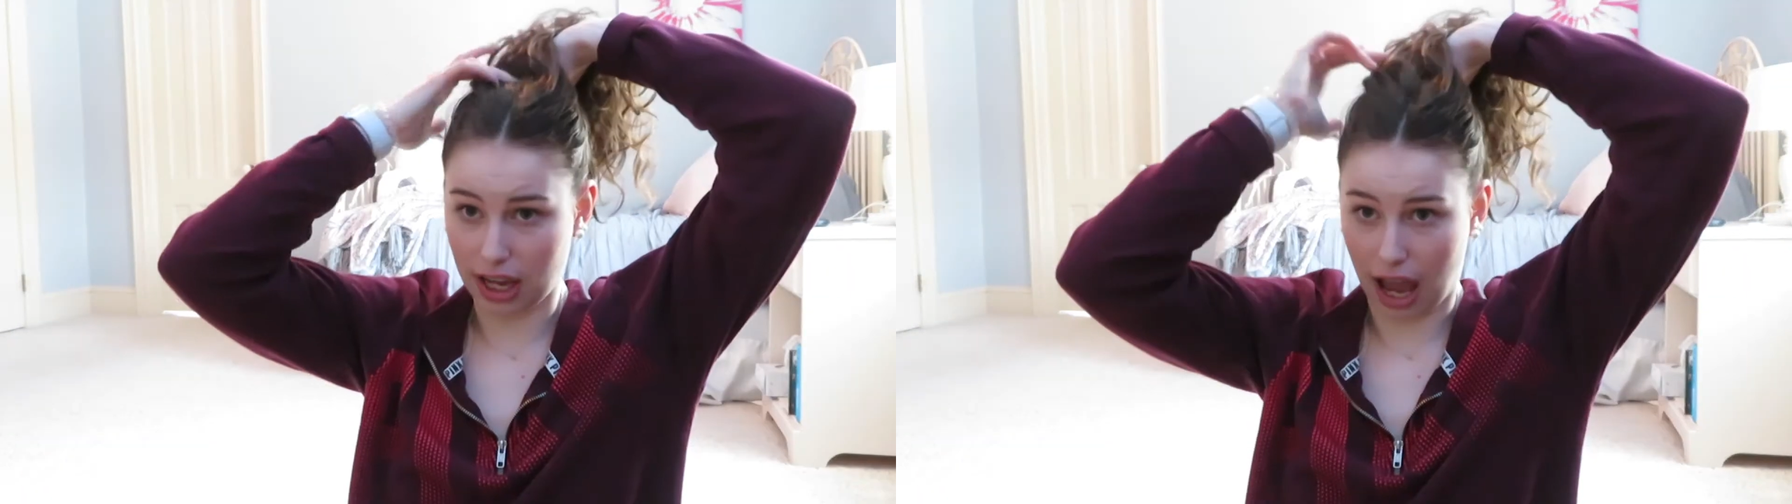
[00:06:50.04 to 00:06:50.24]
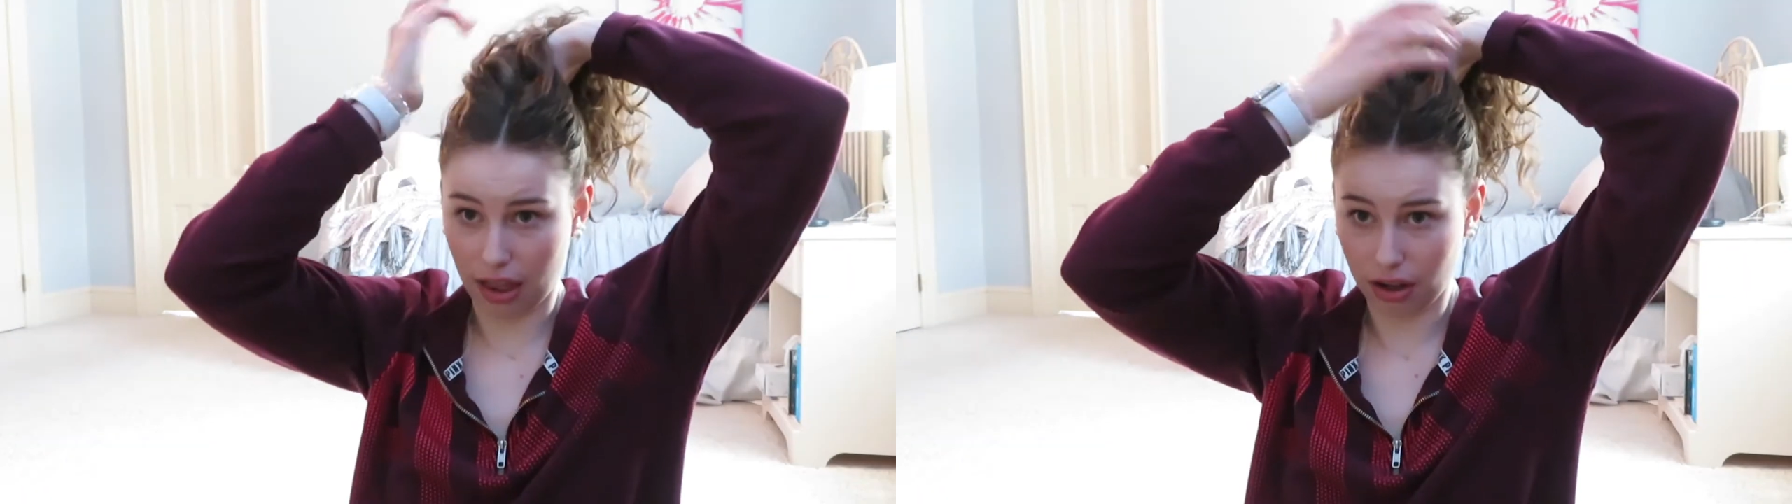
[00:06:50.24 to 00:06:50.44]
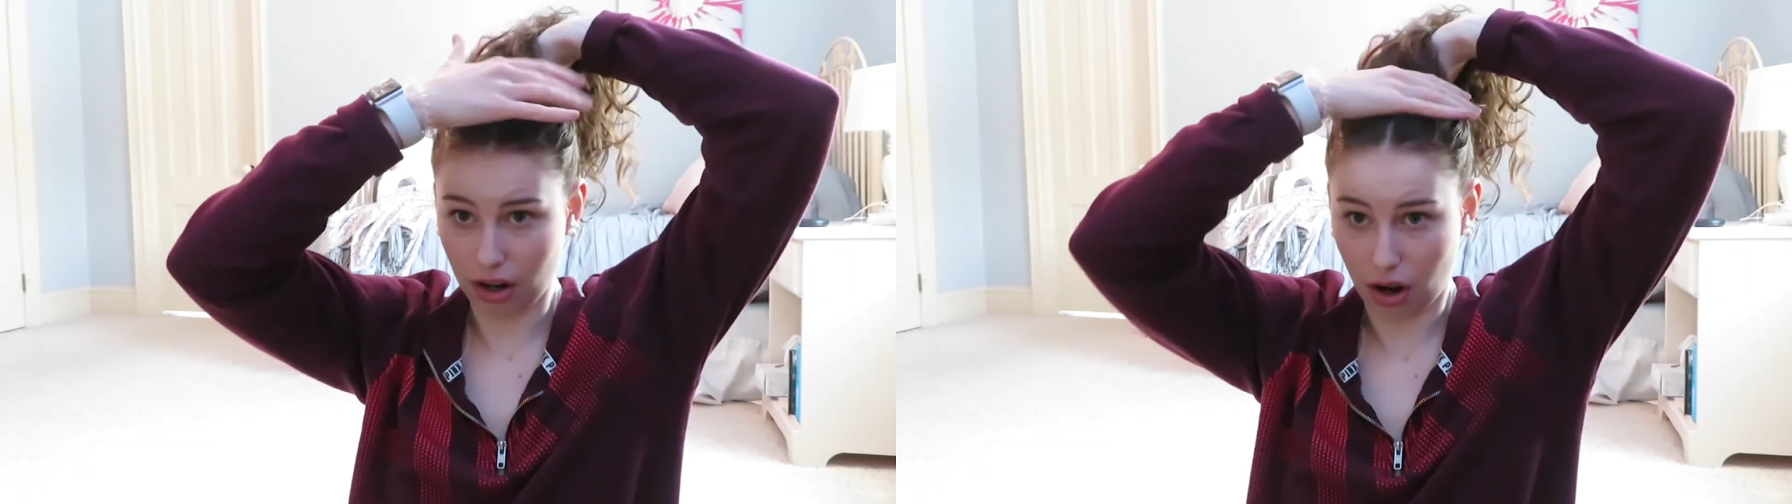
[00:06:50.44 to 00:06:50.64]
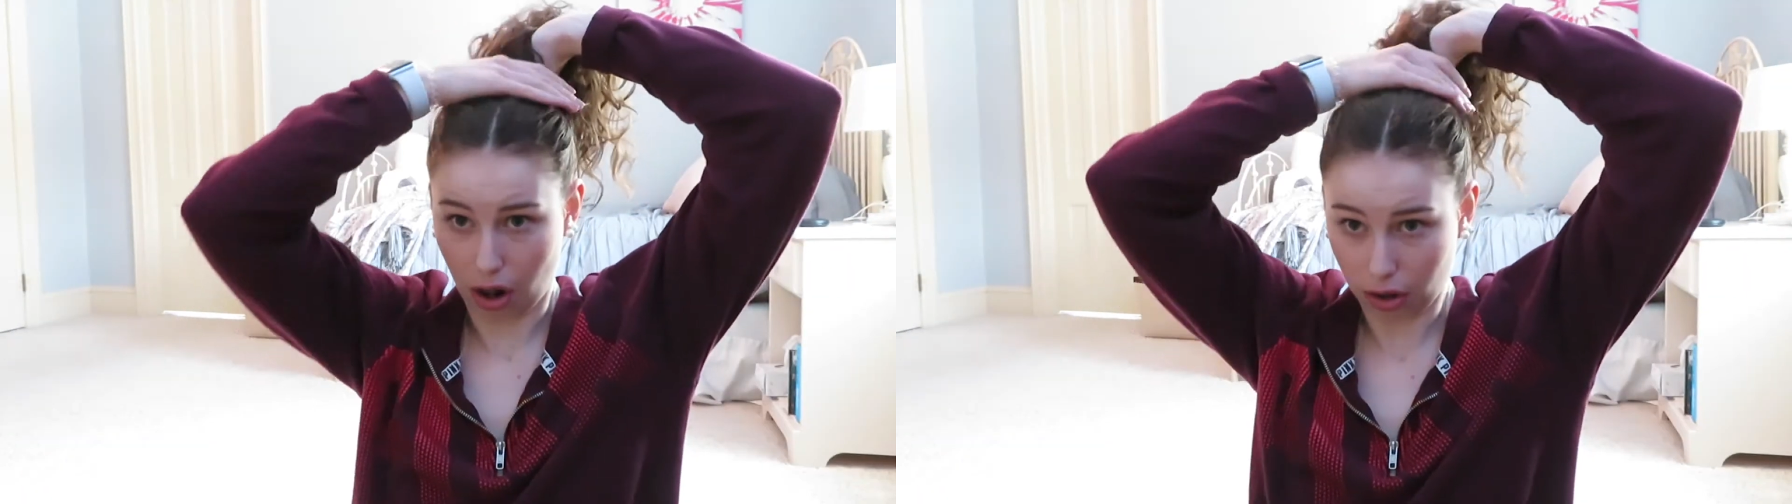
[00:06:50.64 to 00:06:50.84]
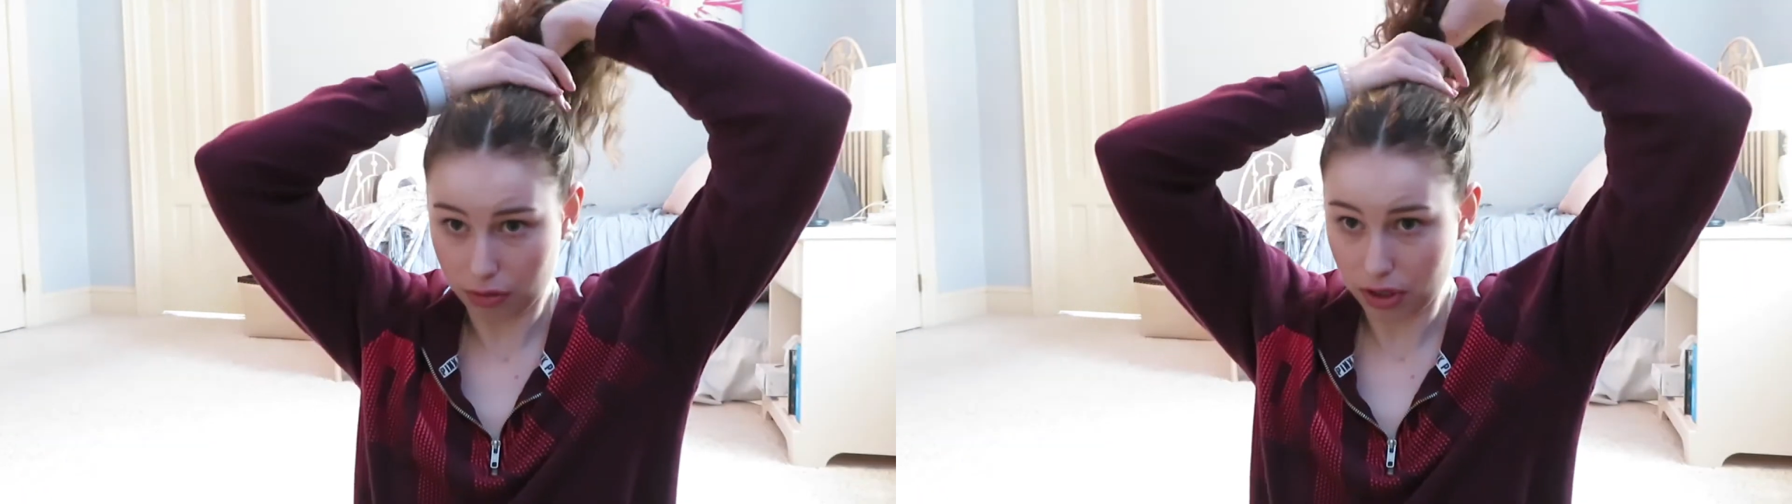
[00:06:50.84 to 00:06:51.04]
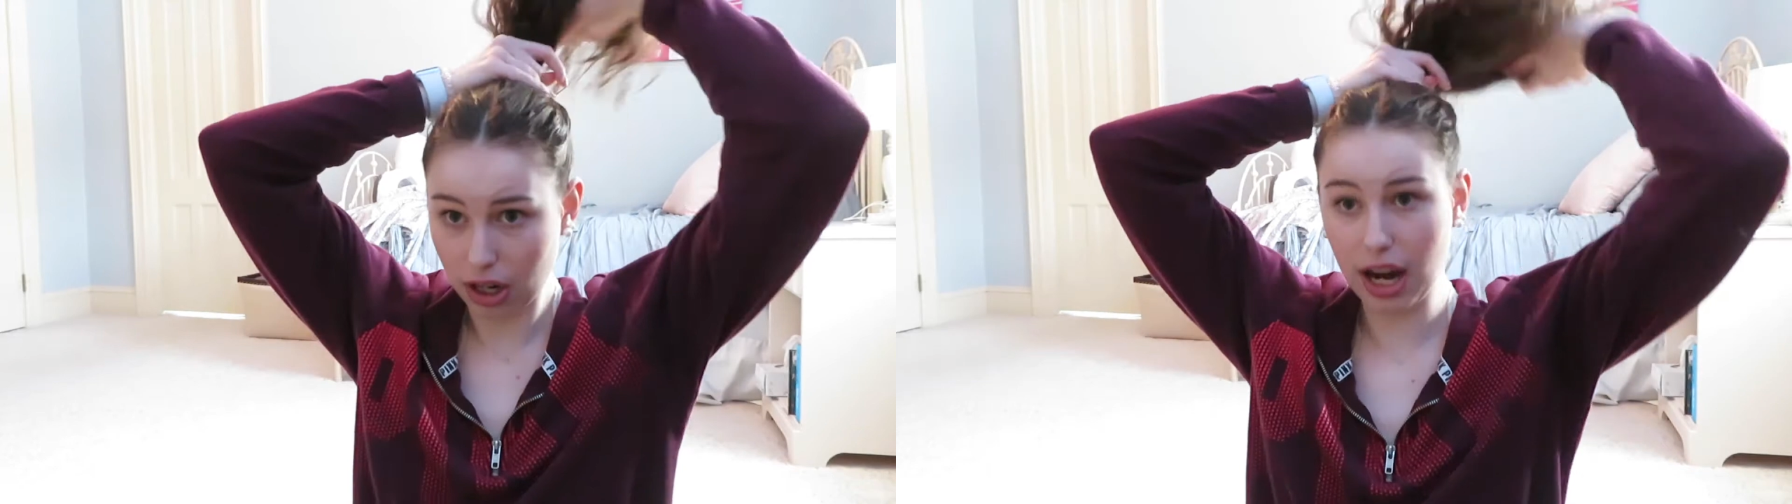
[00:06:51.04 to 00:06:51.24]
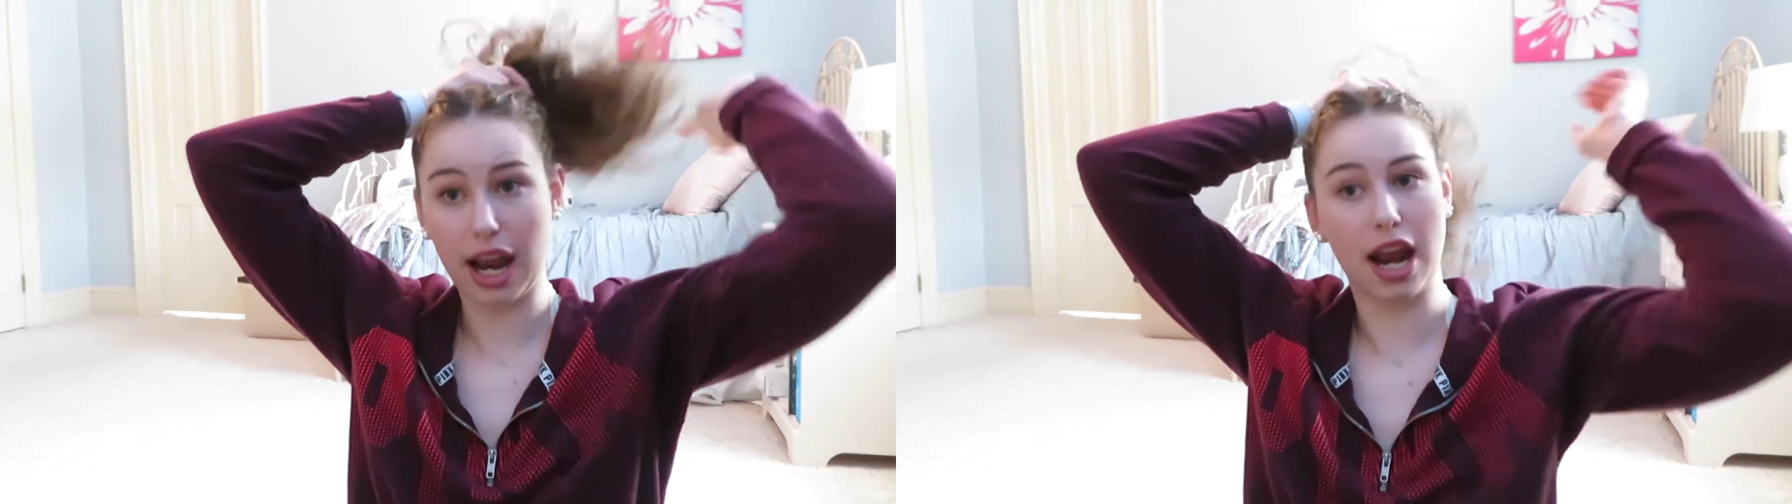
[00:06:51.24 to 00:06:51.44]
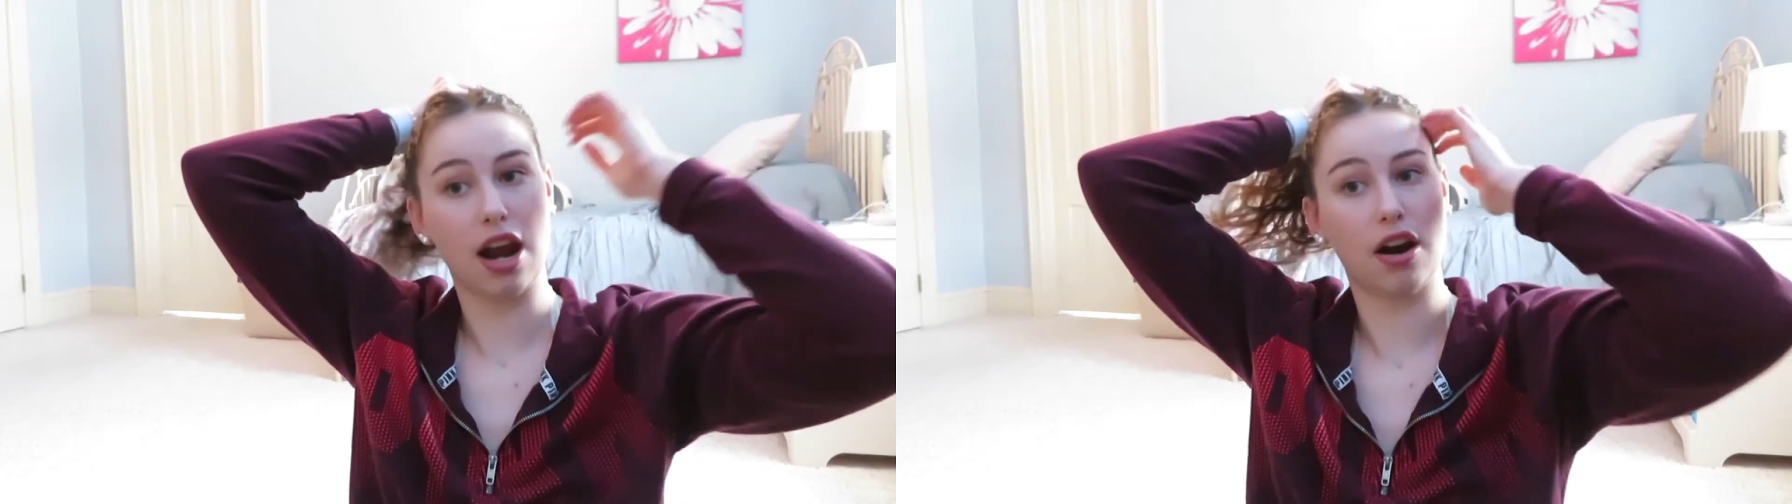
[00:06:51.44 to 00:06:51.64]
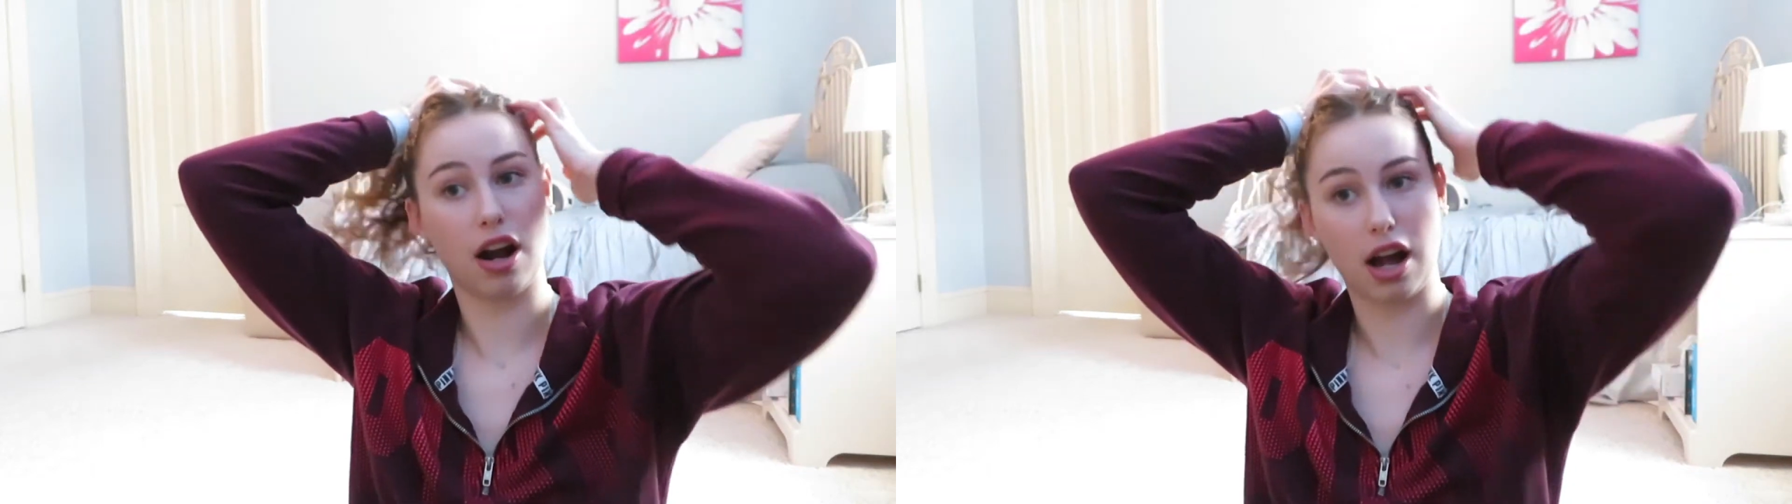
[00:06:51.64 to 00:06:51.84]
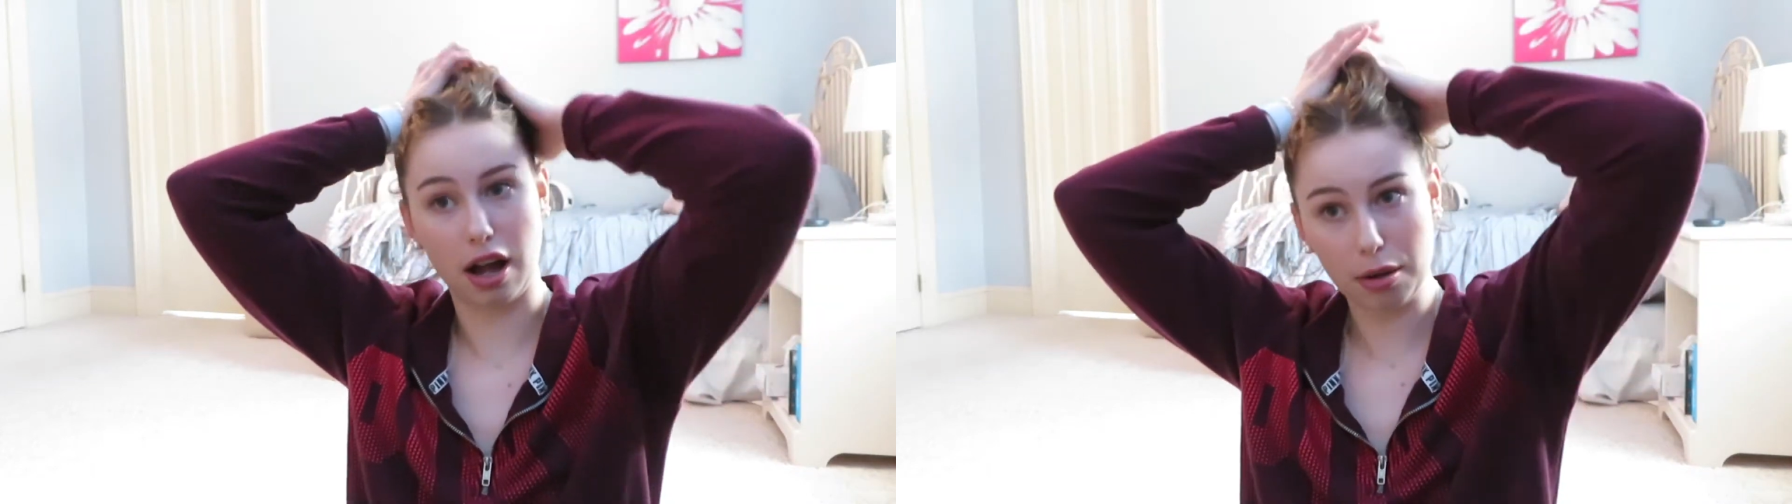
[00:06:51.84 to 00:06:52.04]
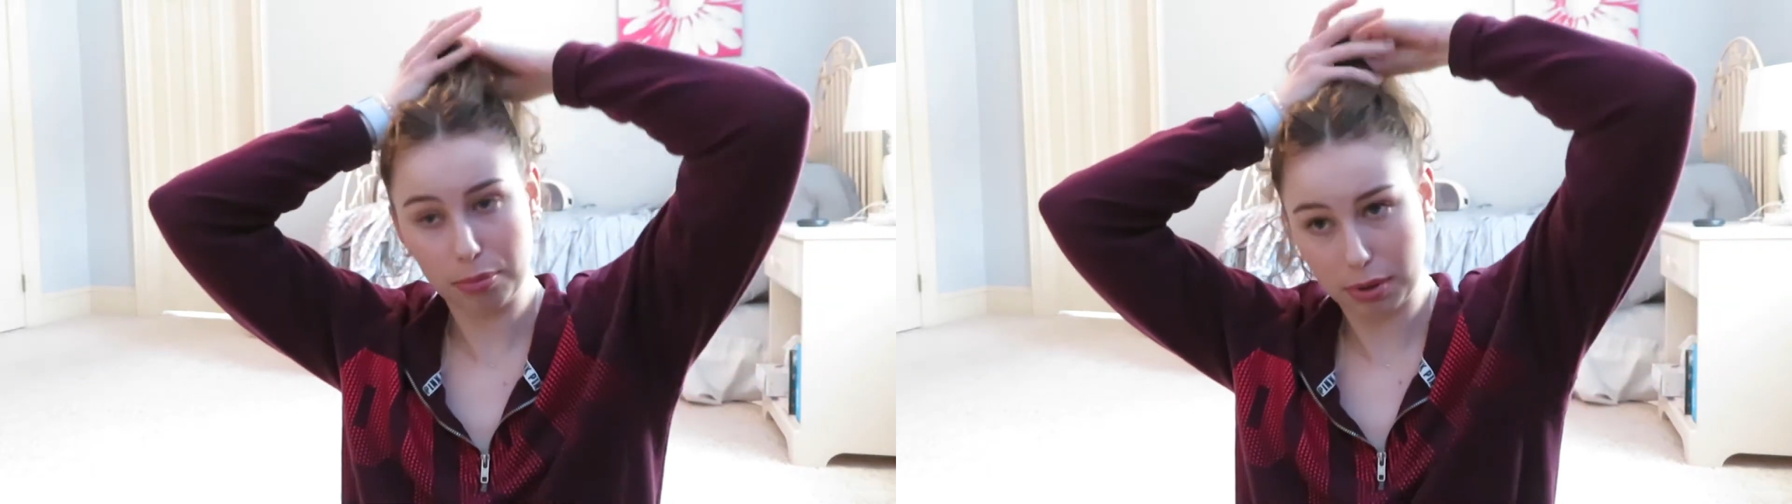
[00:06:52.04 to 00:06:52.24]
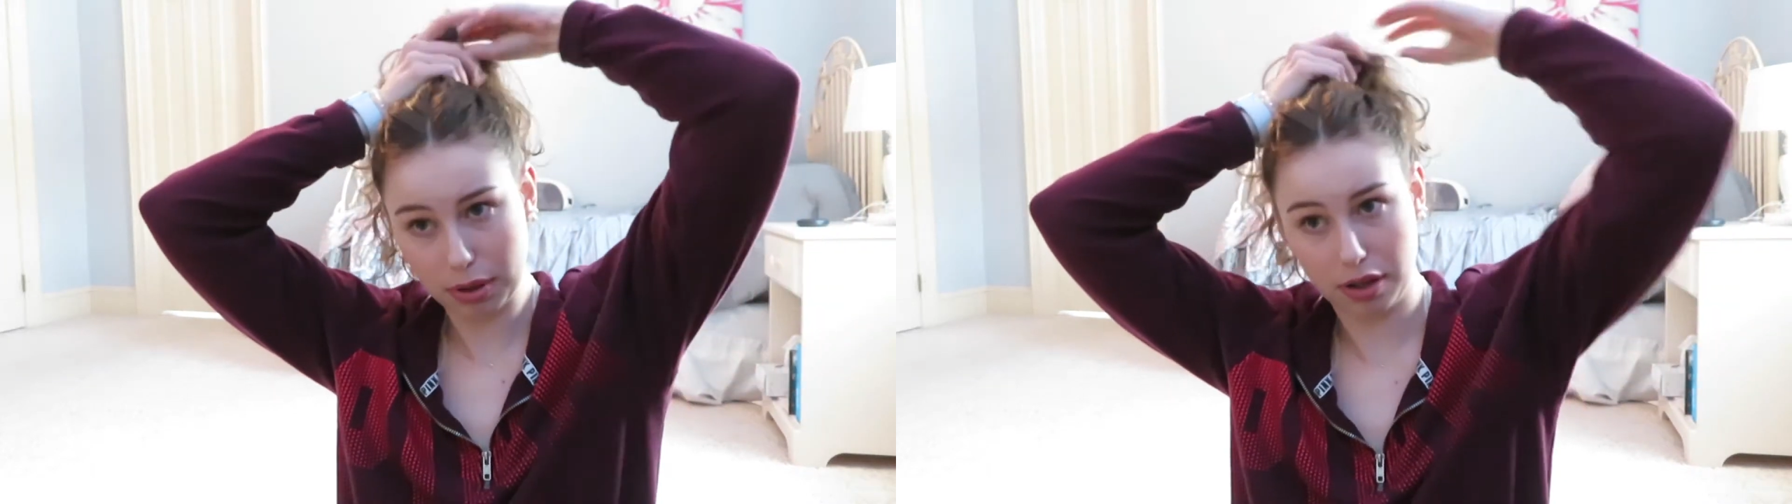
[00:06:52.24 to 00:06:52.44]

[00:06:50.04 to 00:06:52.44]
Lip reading: gather all of your hair up,